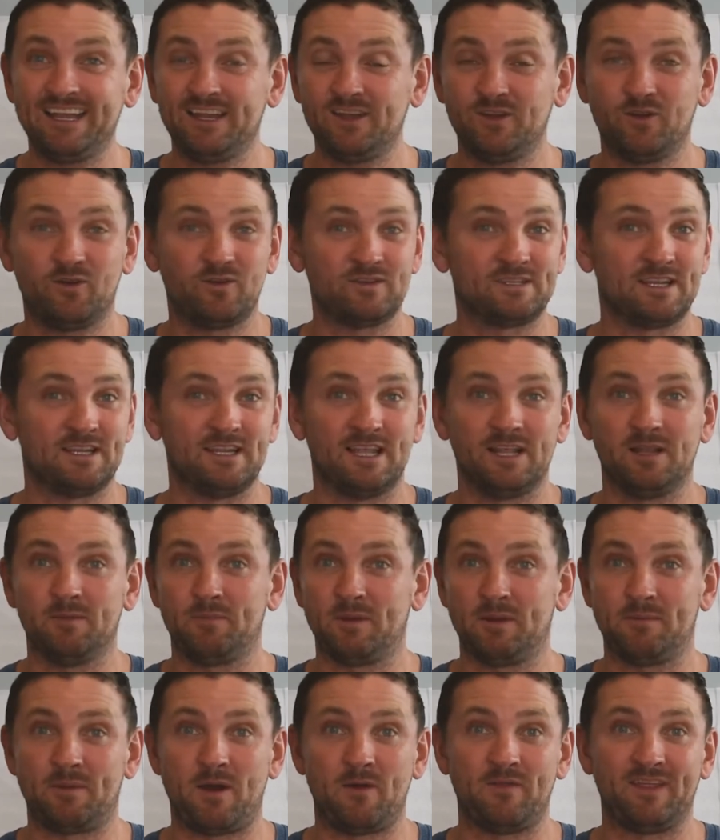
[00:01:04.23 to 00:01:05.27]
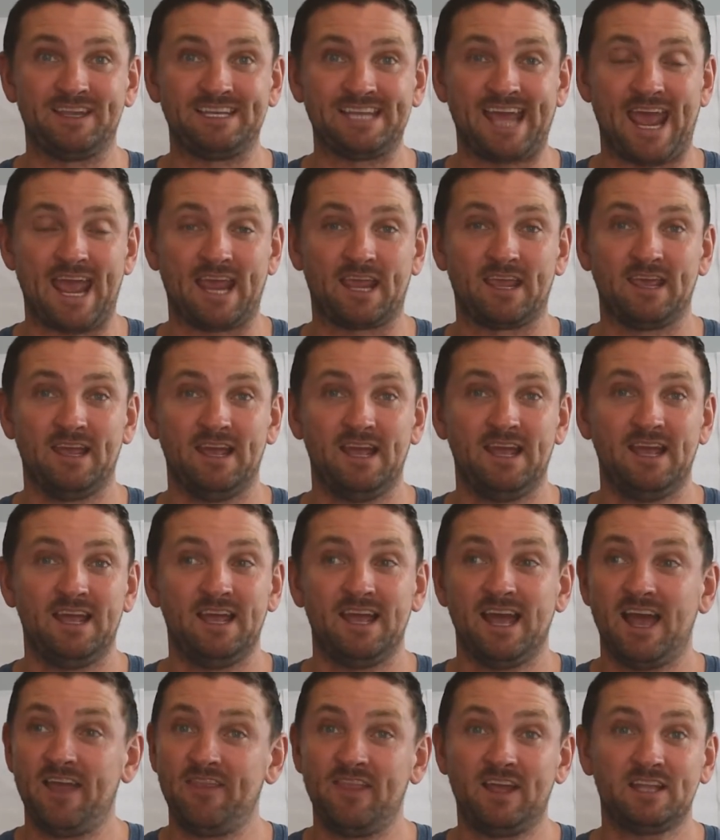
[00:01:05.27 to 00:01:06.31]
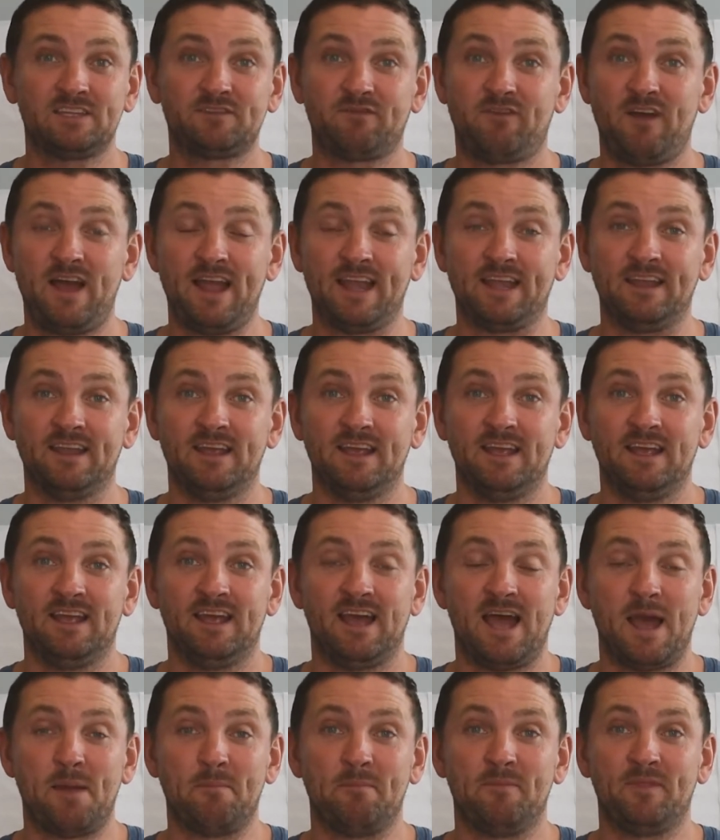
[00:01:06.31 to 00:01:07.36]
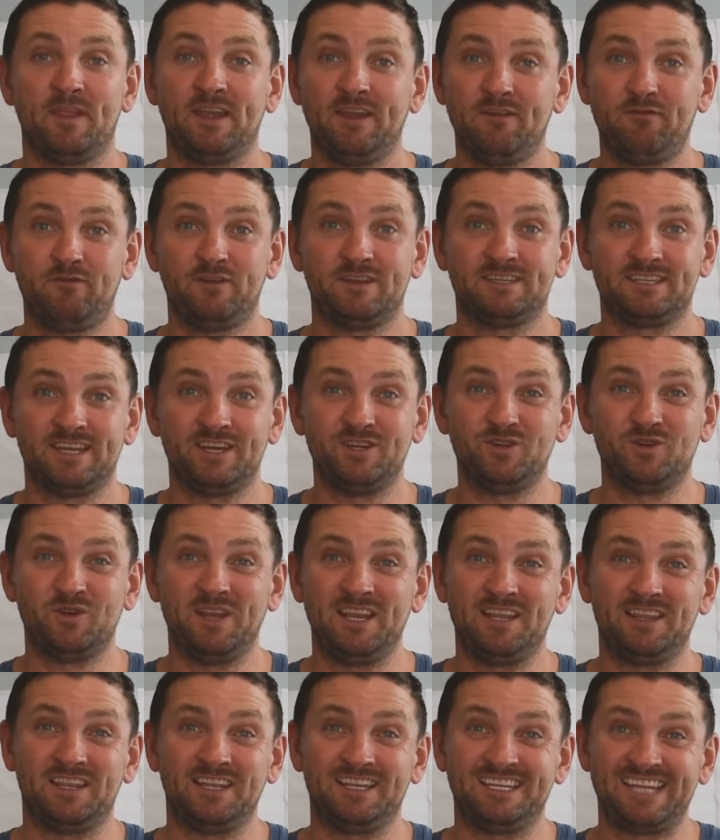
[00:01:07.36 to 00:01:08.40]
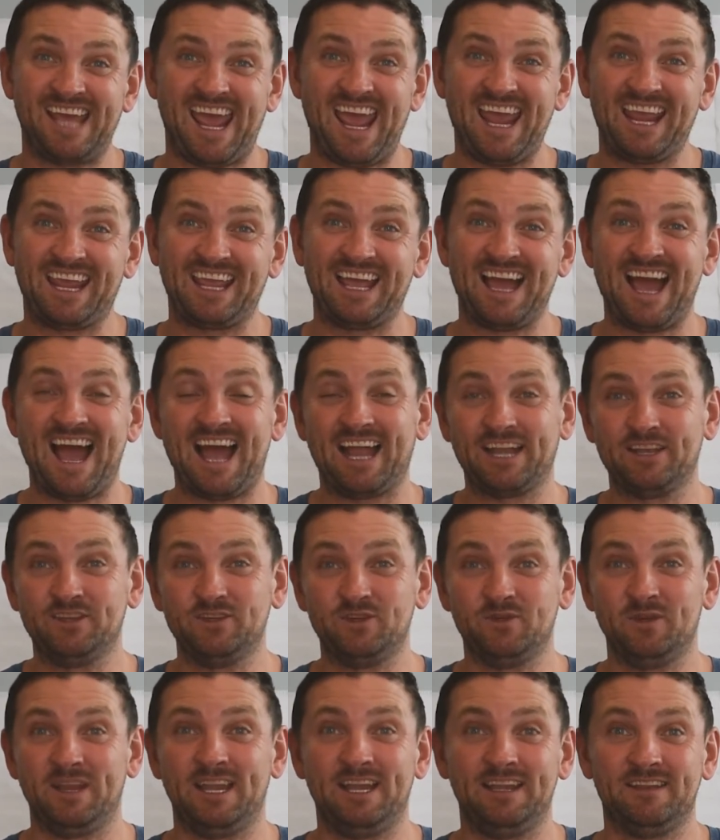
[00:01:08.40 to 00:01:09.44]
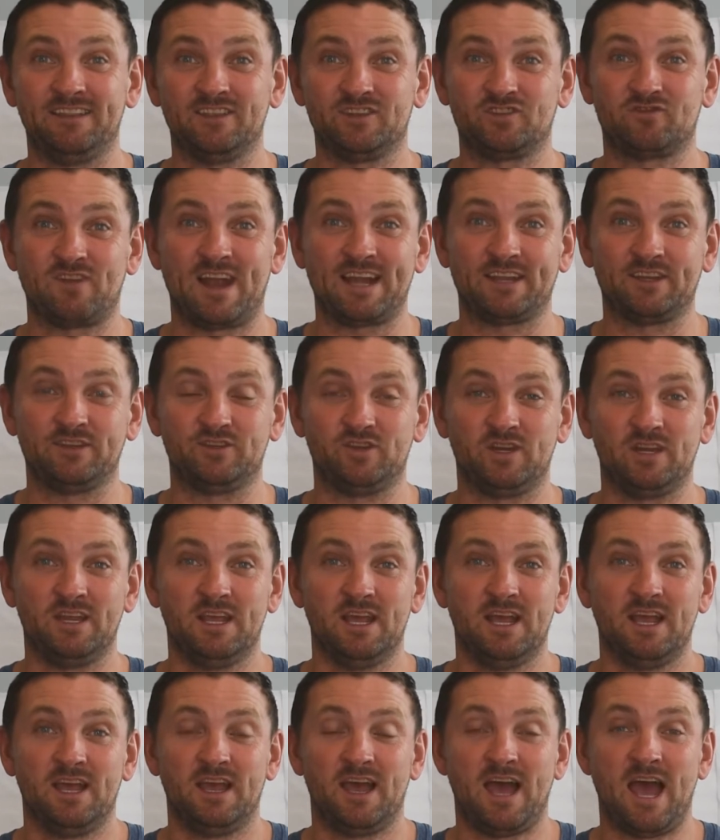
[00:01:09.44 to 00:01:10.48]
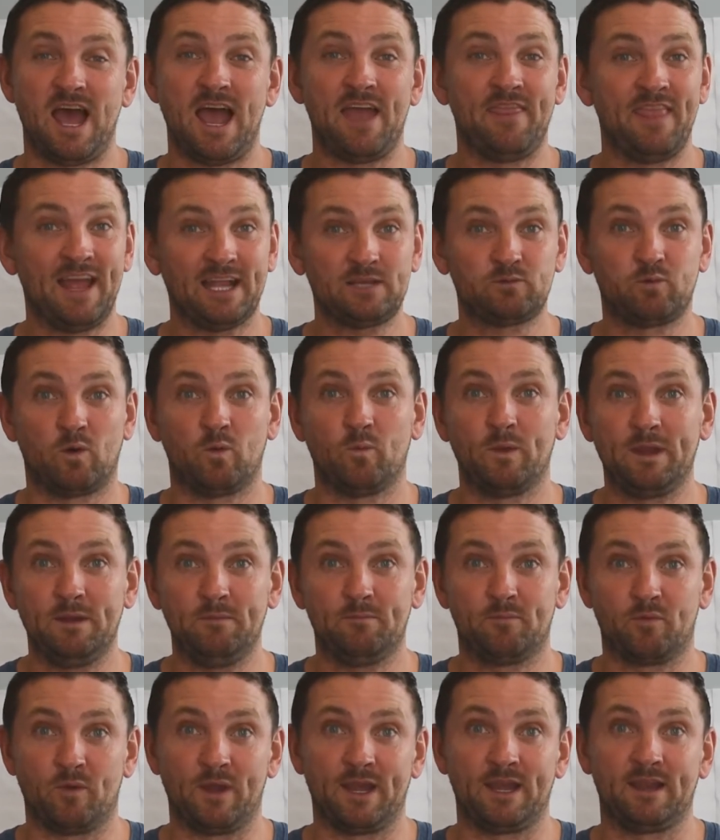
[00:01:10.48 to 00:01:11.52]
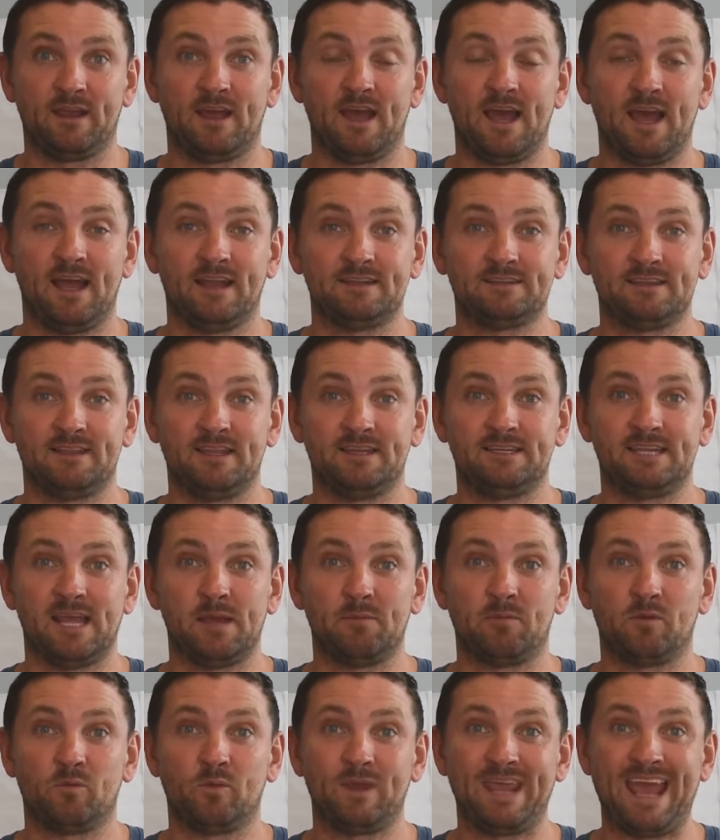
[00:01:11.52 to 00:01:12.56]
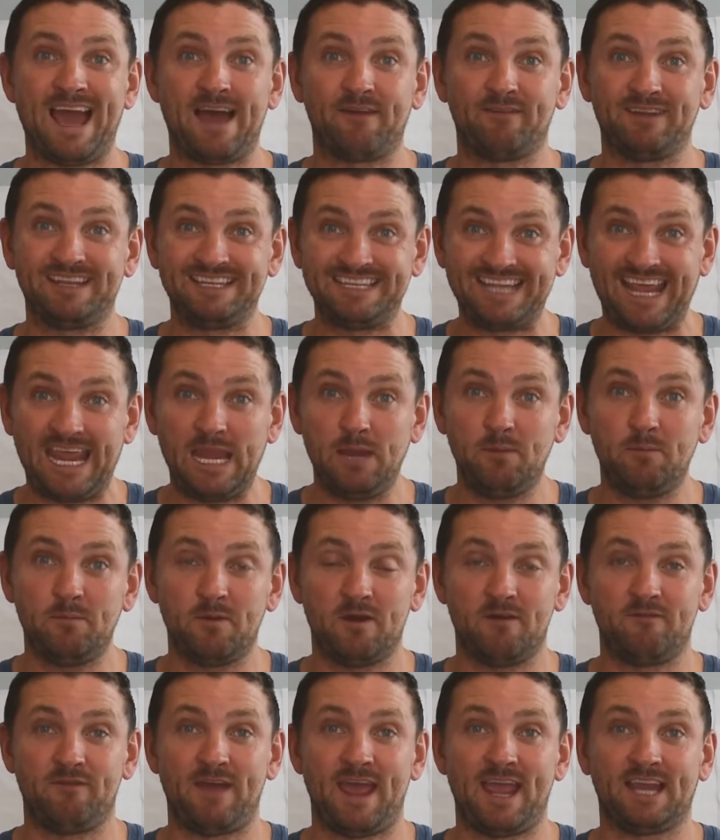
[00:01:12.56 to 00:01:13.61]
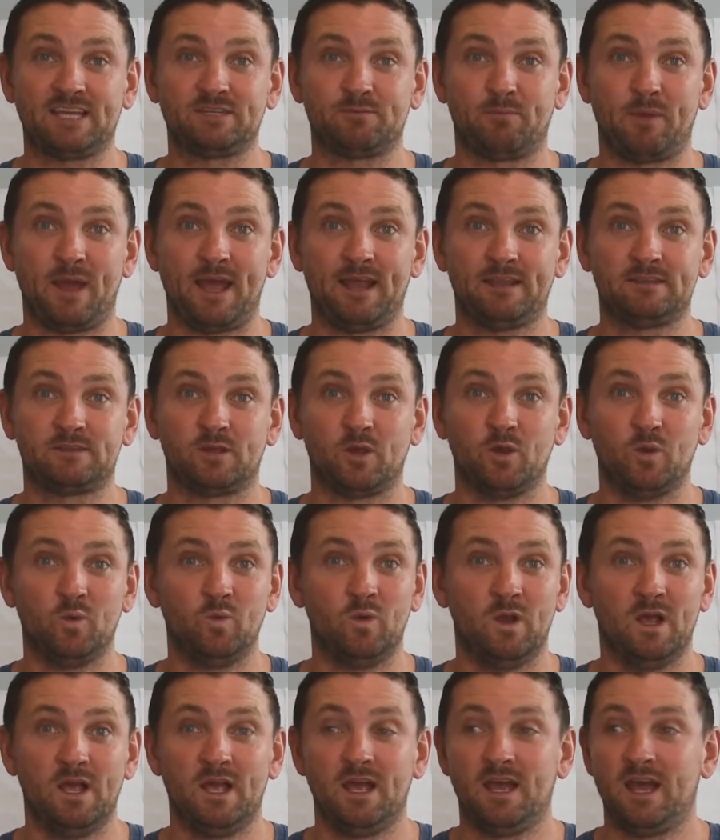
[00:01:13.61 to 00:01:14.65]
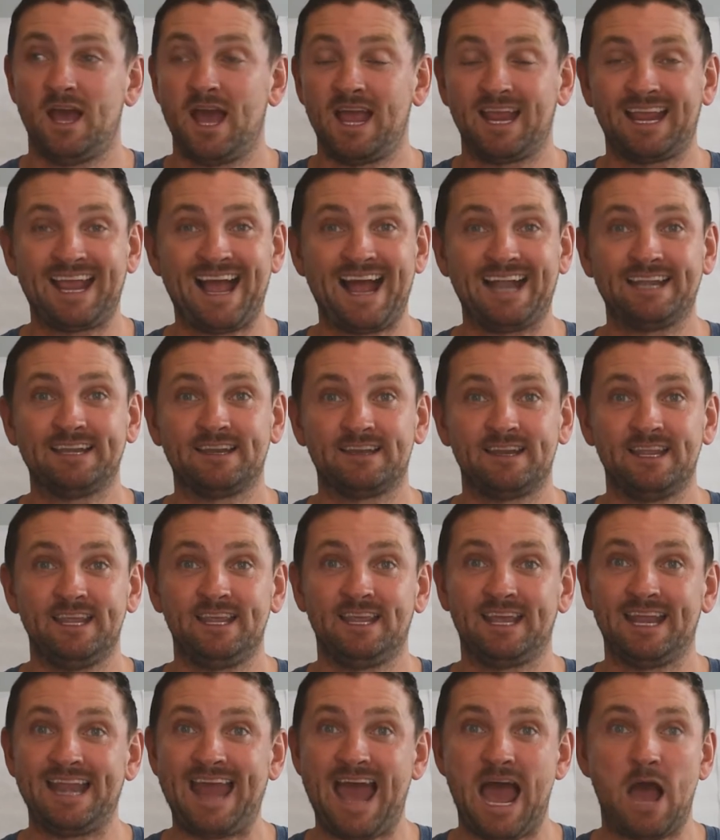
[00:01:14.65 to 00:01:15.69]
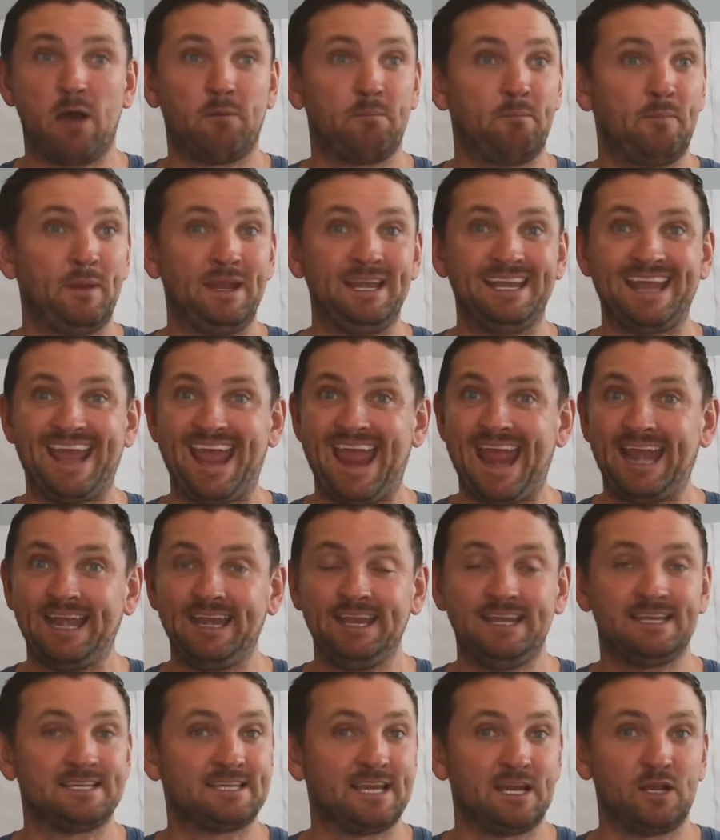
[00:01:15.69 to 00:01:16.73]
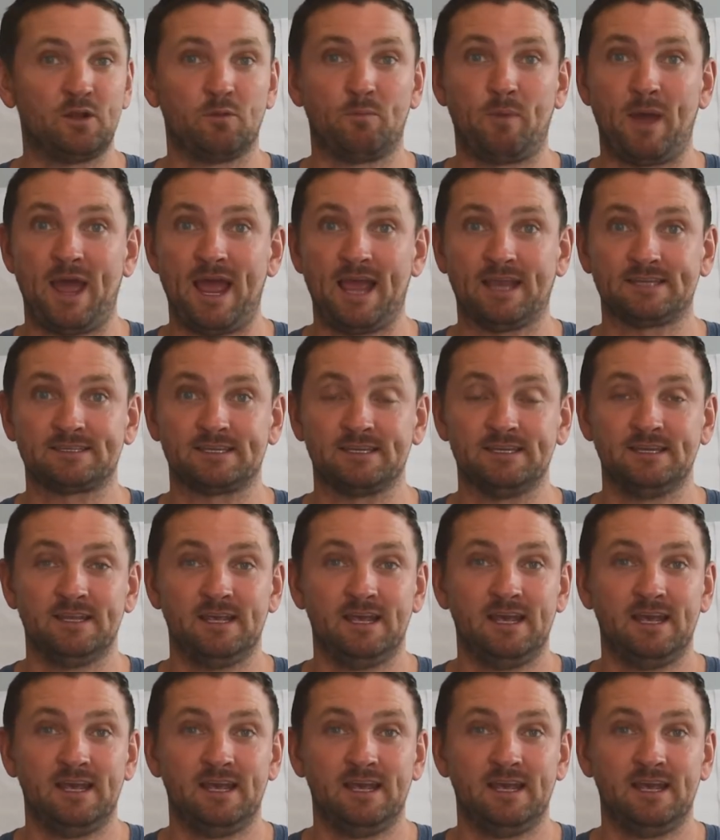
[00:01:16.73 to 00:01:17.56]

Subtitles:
of knows a little bit about the tech, and that's fine. The difference is you need the tech and you need the strategy, and that's what we bring to the table. We have a team of experts who candidly can outbeat any single person,